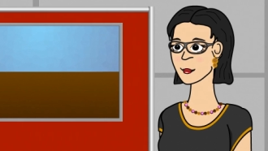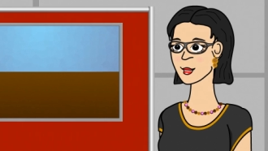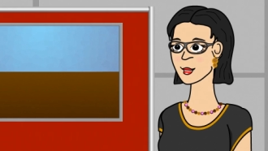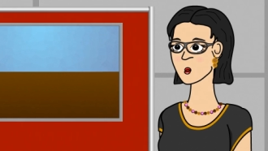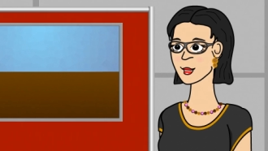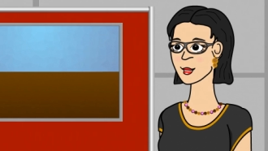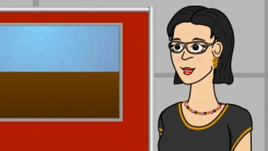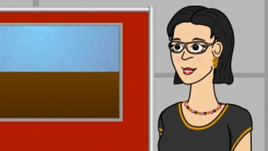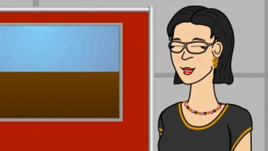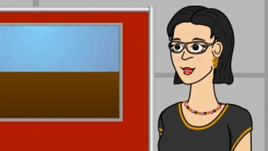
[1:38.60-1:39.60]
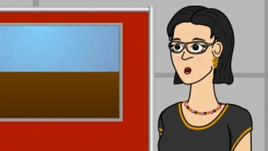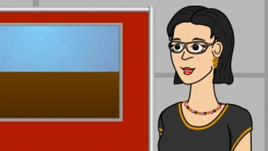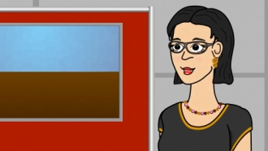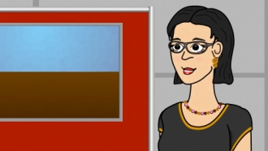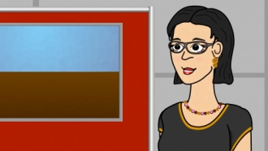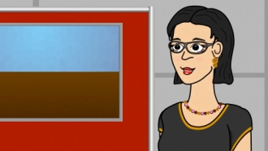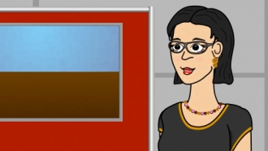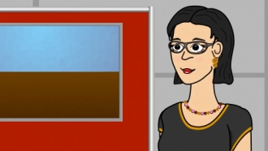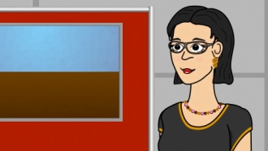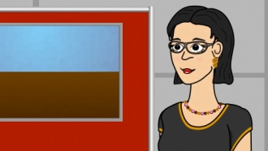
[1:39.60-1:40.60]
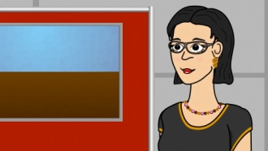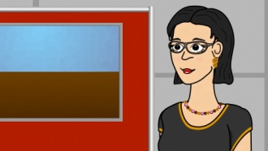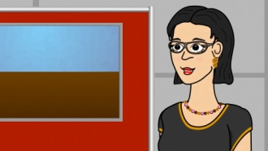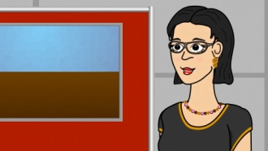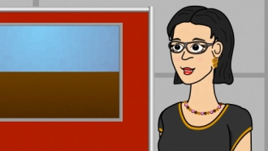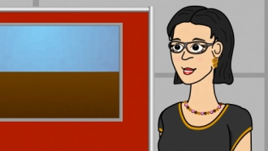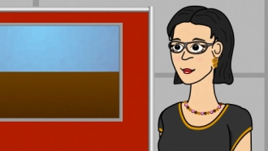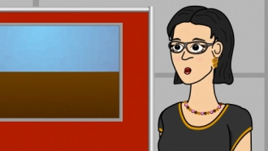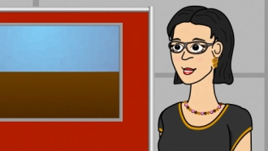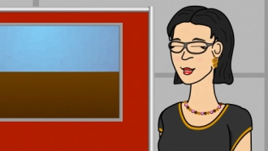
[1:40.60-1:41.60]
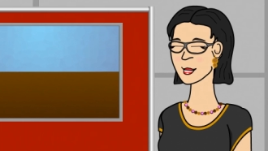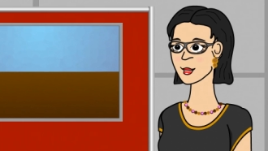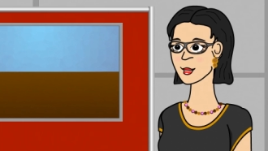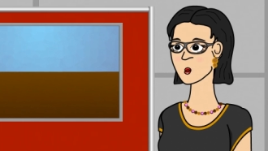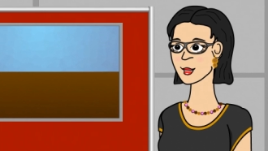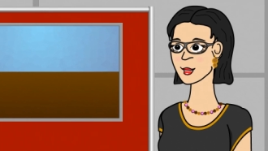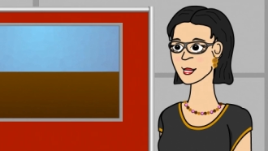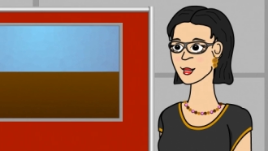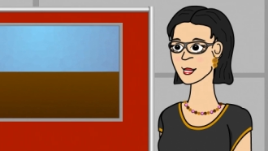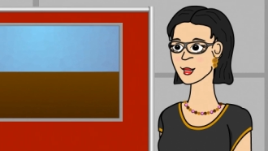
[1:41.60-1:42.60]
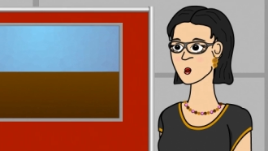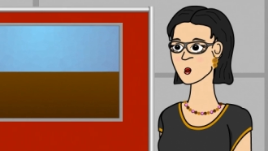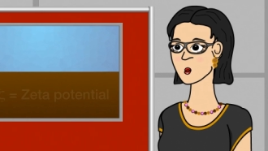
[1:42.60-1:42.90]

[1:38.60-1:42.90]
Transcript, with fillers: negative or positive, and it's described with the so-called